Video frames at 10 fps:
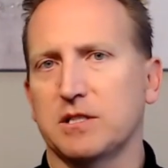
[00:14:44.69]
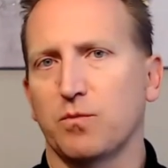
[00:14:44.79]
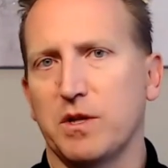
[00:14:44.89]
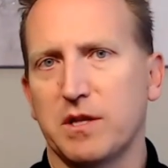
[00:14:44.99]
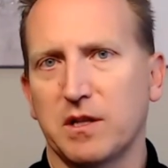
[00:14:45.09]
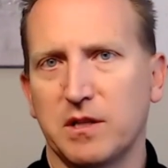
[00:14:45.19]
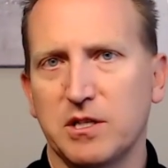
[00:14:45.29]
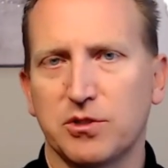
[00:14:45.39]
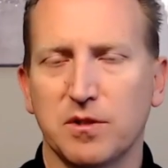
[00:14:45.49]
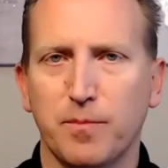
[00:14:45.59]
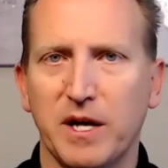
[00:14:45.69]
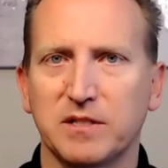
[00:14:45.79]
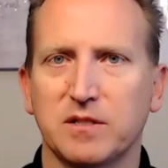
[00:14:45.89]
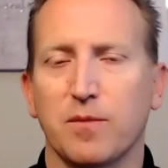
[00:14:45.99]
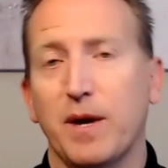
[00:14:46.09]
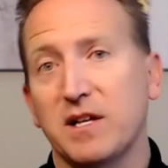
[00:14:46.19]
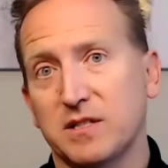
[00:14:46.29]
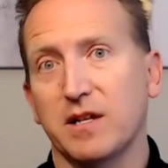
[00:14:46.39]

and we think these are the best of the best.